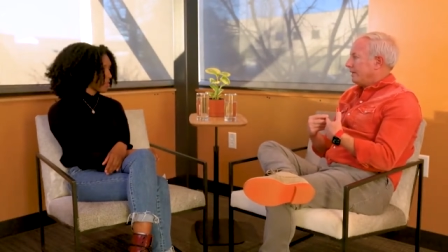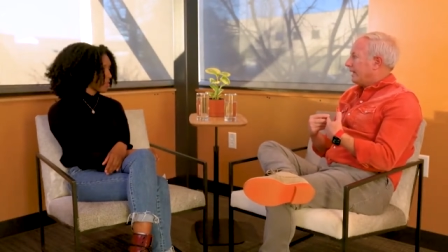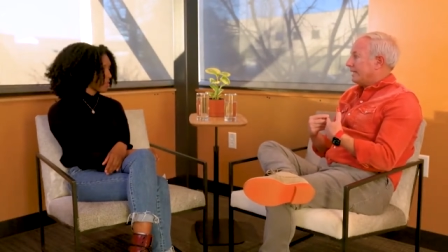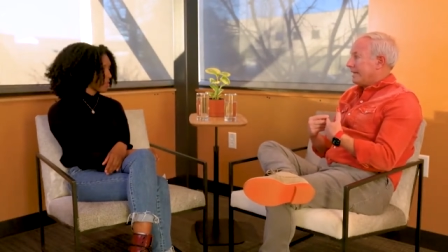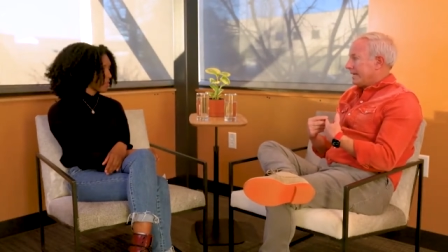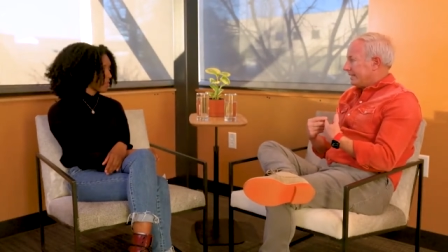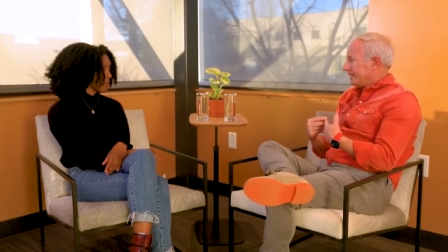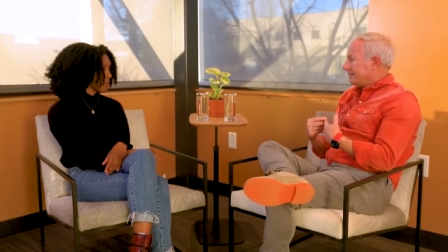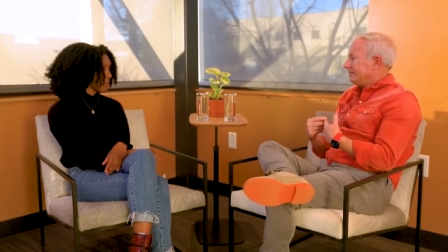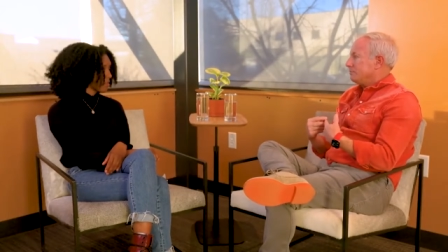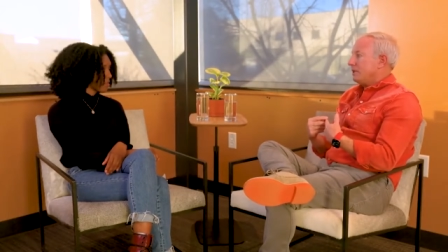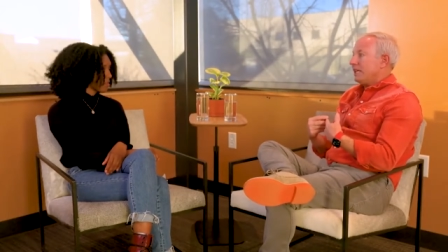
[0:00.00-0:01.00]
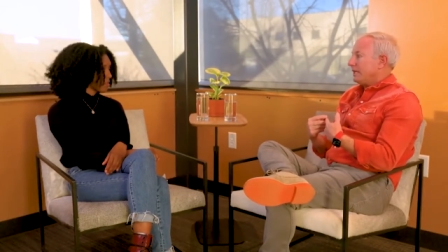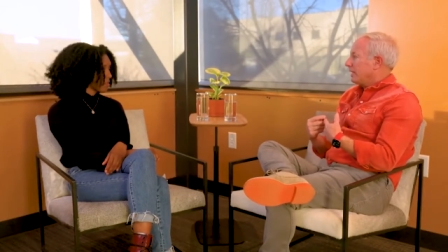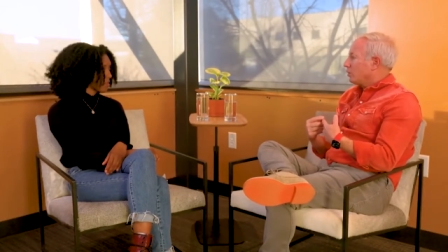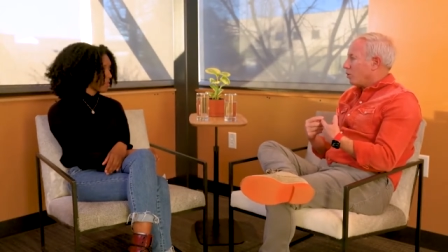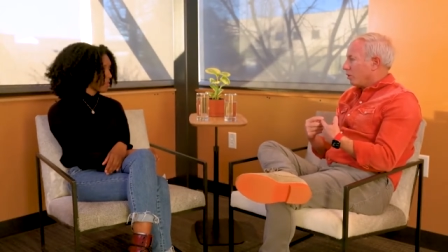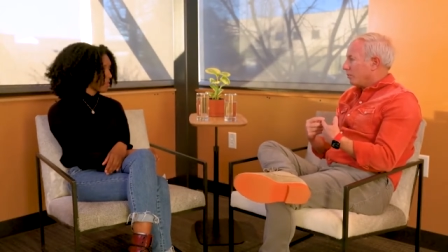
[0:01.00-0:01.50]
again, being
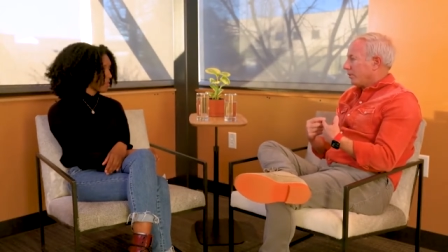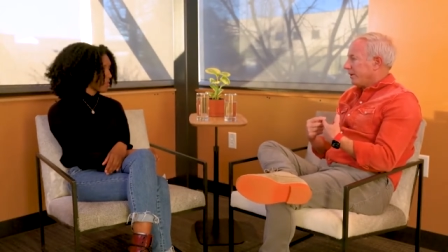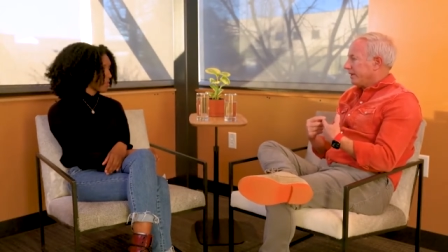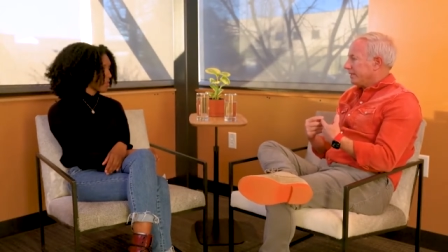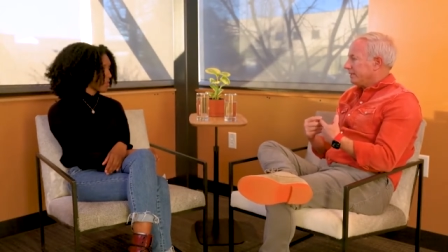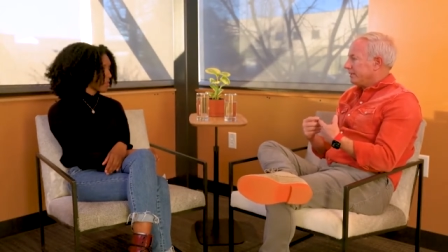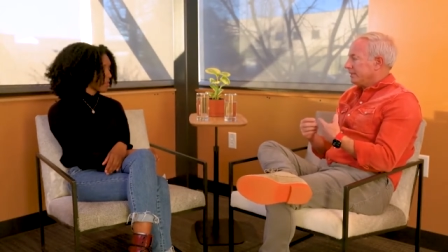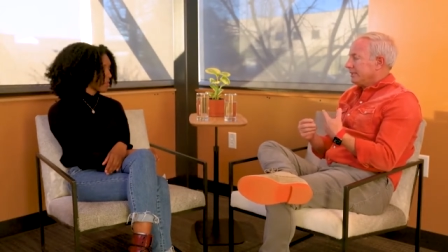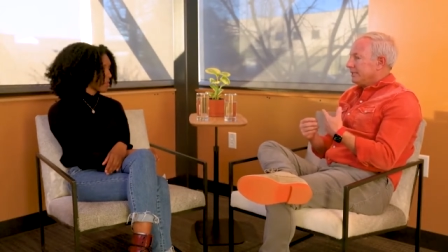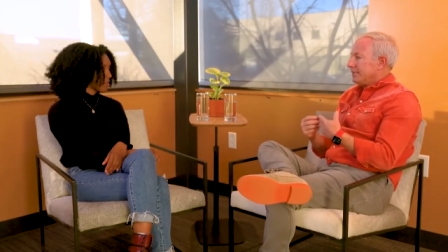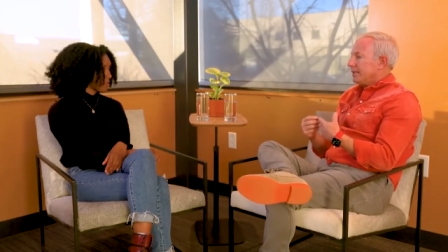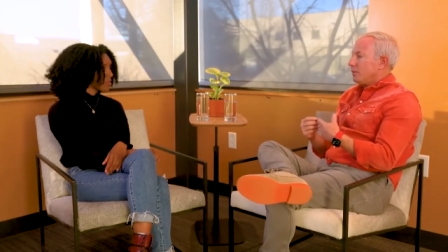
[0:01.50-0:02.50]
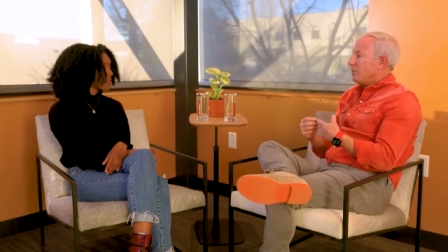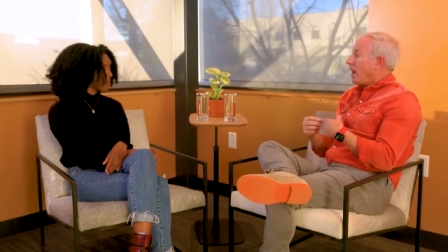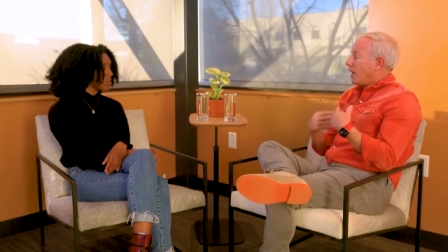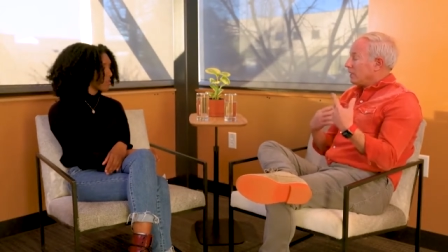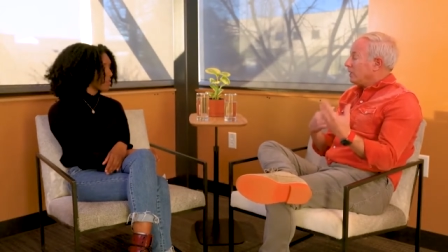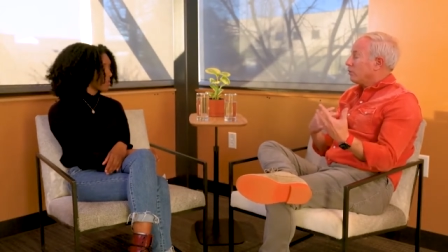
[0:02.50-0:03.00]
incorporated.
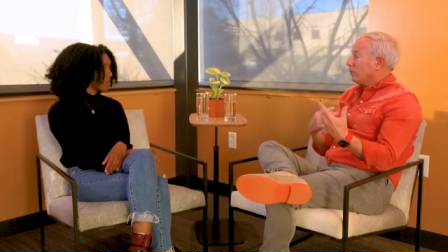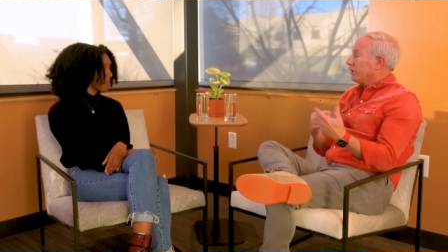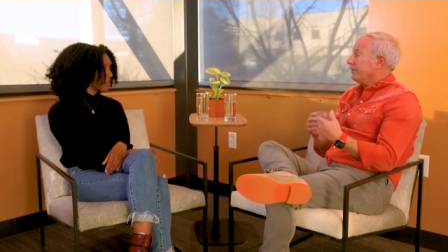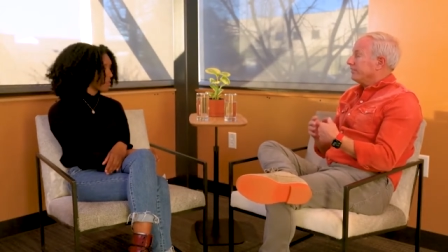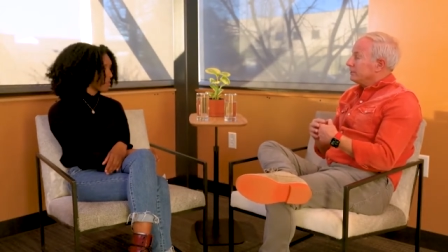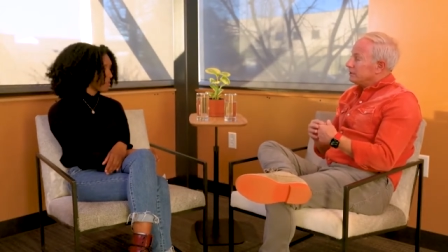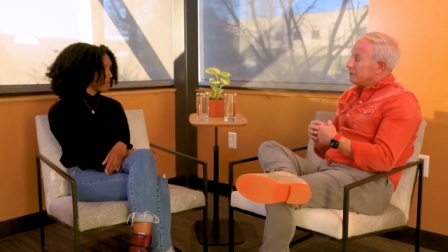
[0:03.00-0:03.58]
I think we're even